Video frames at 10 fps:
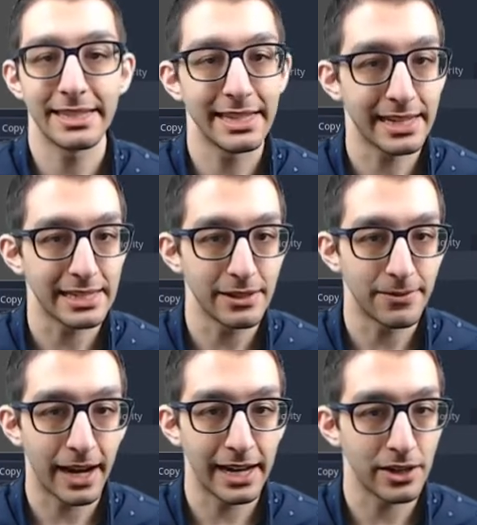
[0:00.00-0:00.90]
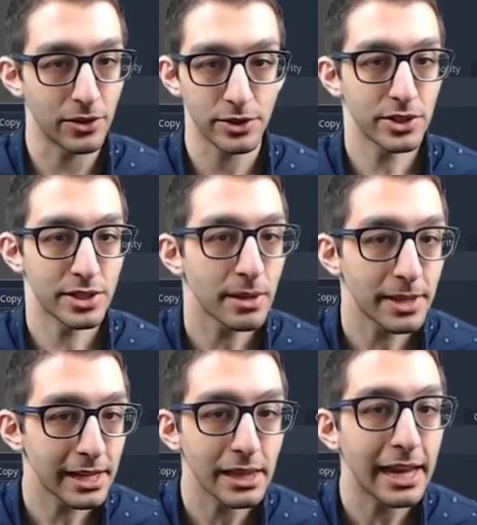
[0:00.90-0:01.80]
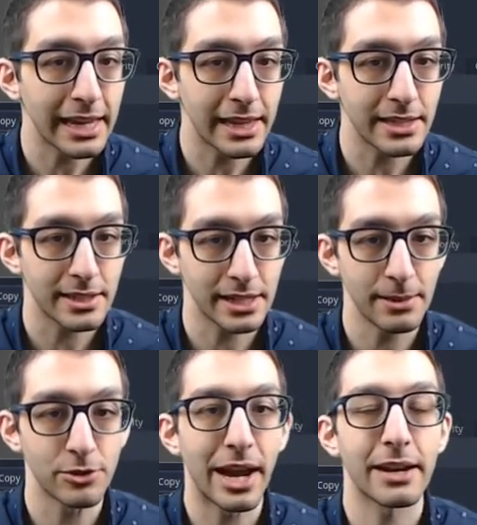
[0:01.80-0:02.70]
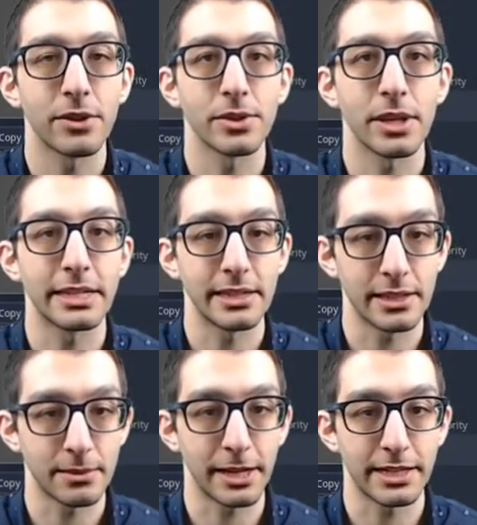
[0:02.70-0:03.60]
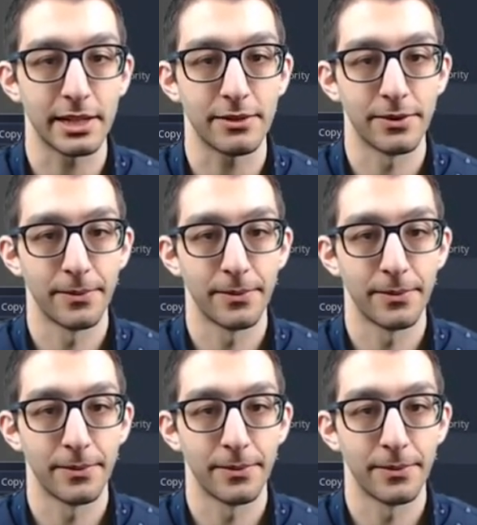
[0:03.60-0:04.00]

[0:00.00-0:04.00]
t x t file or just something like this to keep track of those licenses myself.